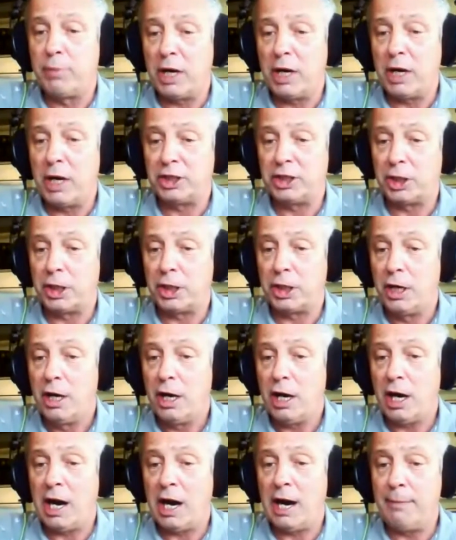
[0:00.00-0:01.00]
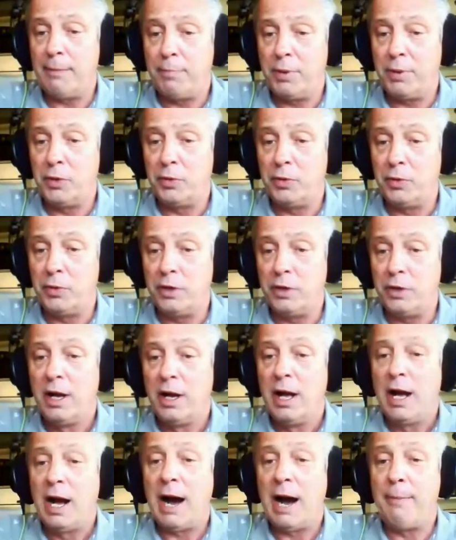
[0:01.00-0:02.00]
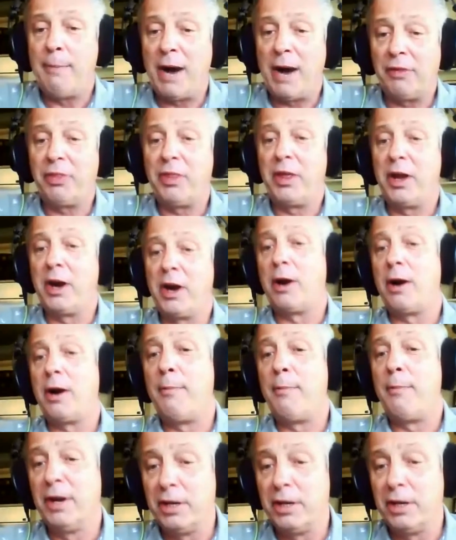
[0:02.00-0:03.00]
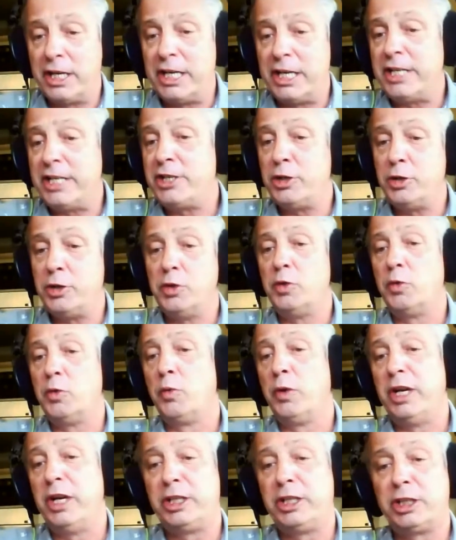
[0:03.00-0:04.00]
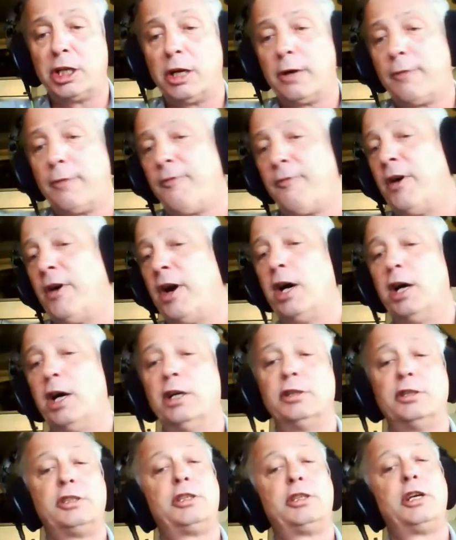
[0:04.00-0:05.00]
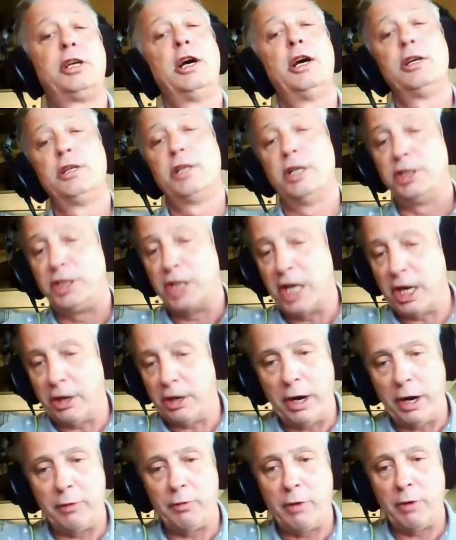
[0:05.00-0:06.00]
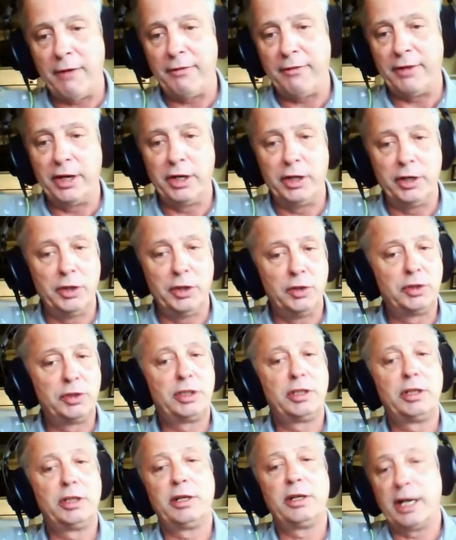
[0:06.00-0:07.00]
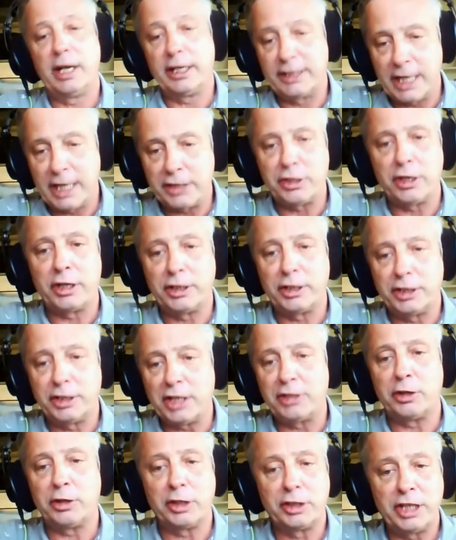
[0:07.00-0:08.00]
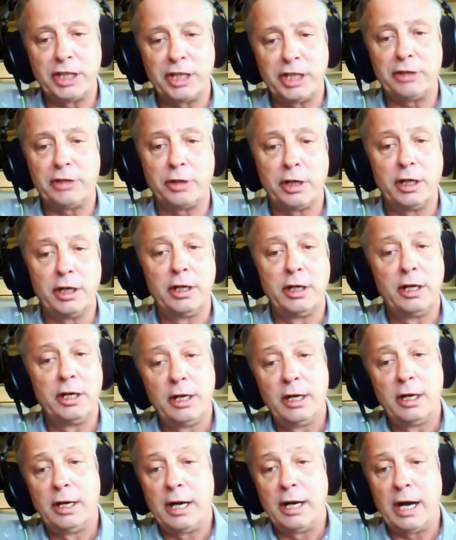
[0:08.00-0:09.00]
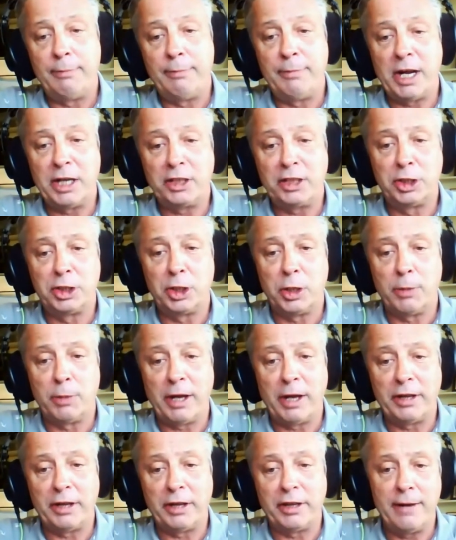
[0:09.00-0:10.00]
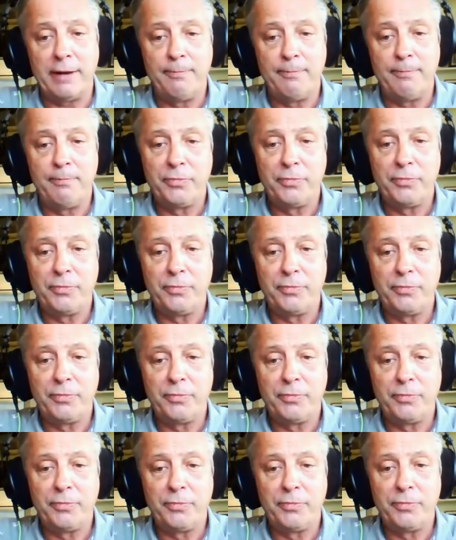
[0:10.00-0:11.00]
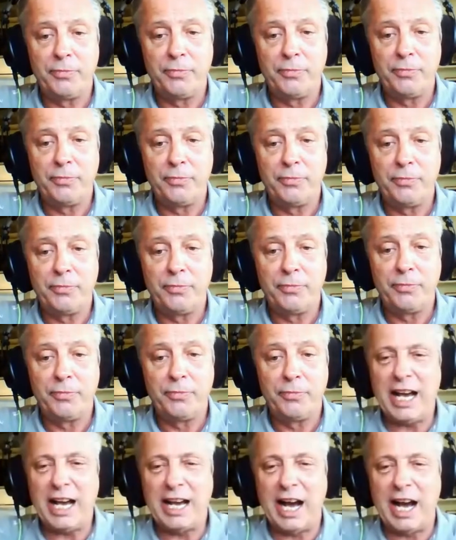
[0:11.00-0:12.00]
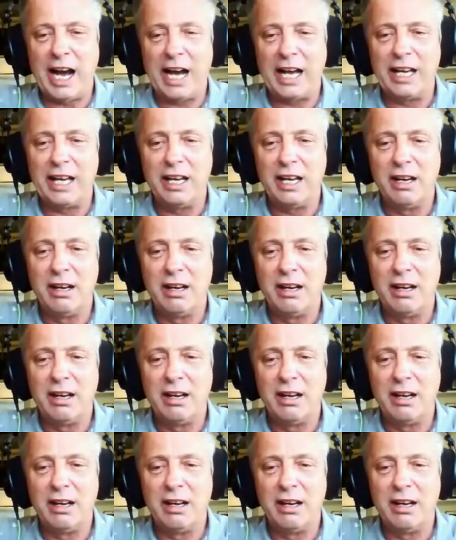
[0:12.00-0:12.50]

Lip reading: pressure on Putin about their ability to reach their funds, to generate revenues, etc., etc., etc. I'm not sure about that. Who's that guy?